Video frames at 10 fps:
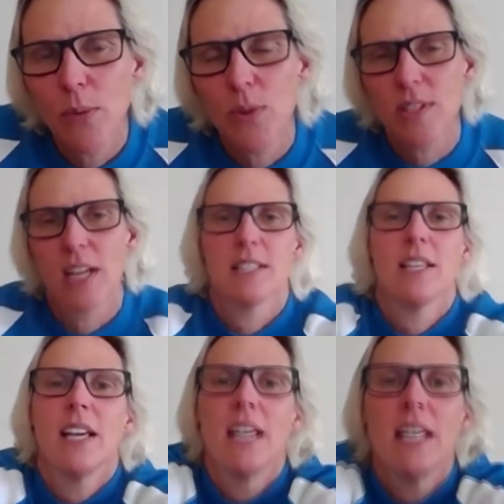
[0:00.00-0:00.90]
I wouldn't say it's
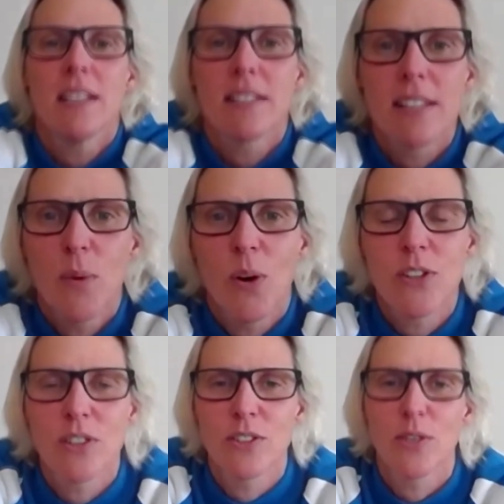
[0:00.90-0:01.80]
hideously worse
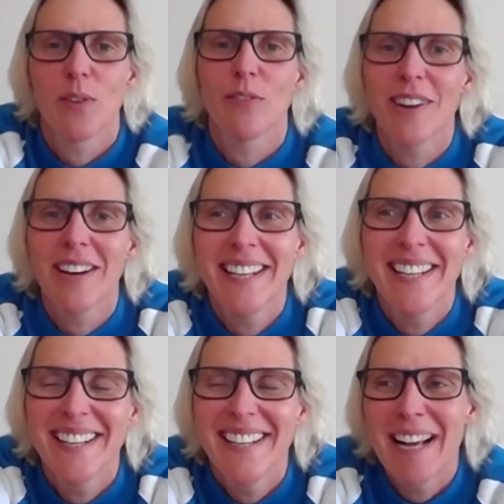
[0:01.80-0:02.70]
than 200 free.
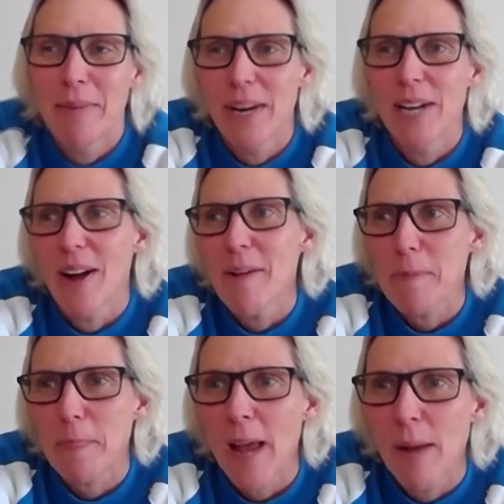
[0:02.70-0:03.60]
But anyway,
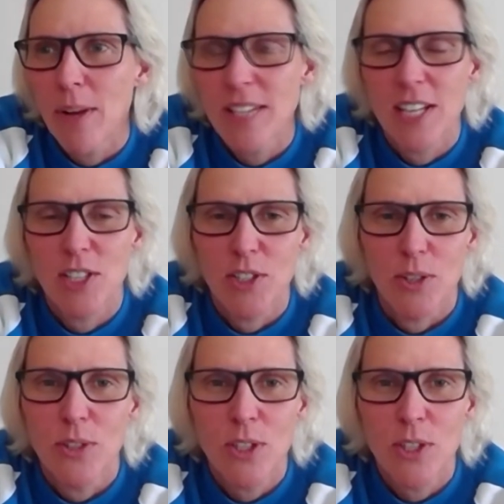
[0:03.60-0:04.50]
I'd say just
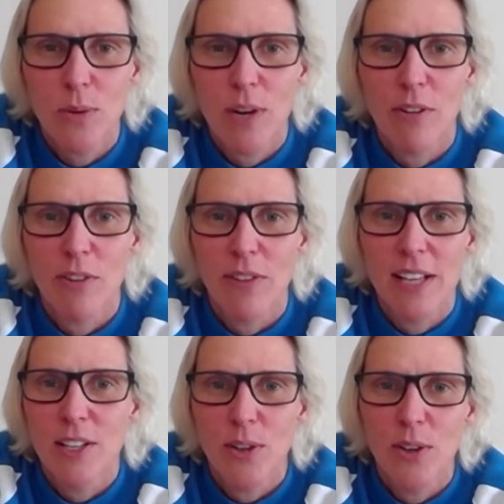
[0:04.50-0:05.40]
do it. Just do whatever
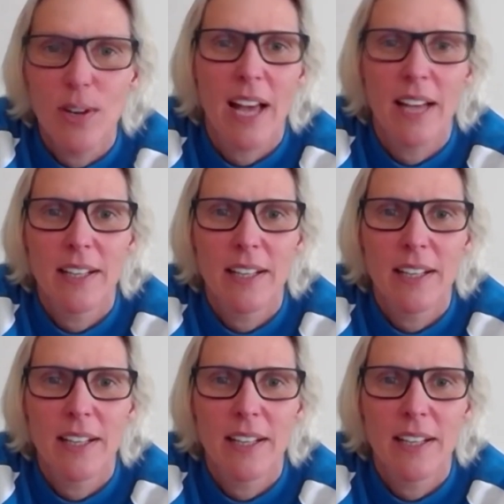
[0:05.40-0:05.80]
event you're good at.